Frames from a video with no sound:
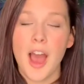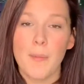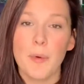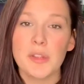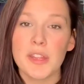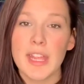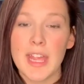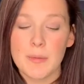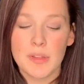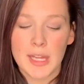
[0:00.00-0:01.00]
Most of the
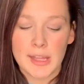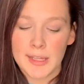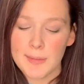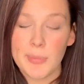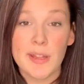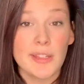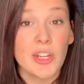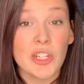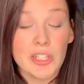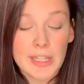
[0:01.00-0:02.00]
animals got this
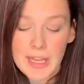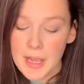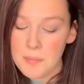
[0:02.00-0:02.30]
present early,